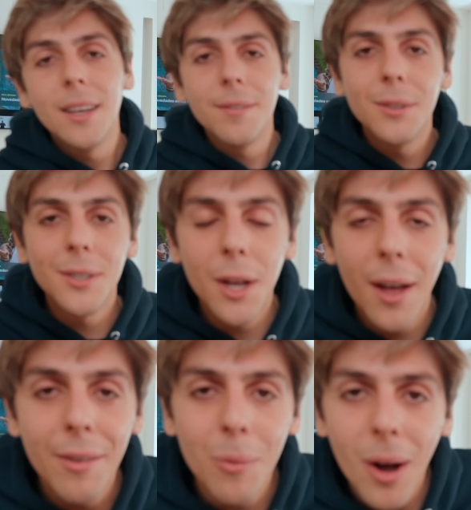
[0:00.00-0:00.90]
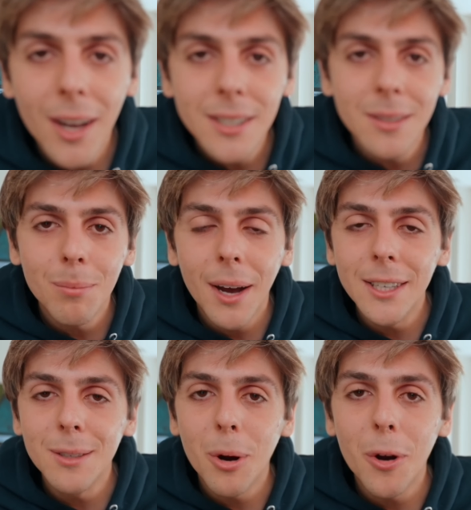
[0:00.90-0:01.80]
If you still haven't watched
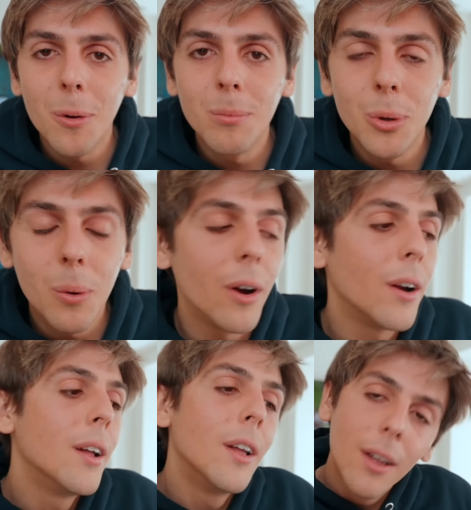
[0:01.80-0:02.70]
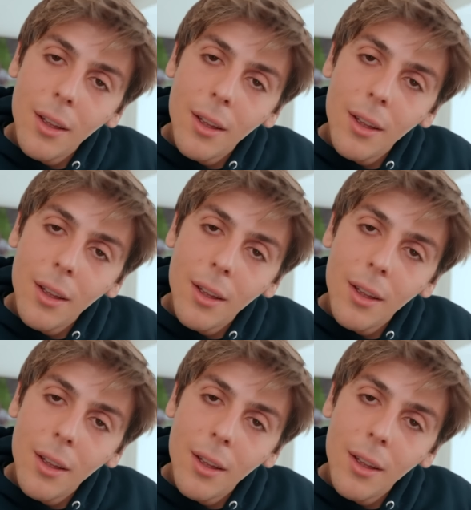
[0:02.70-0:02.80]
my smart home tour,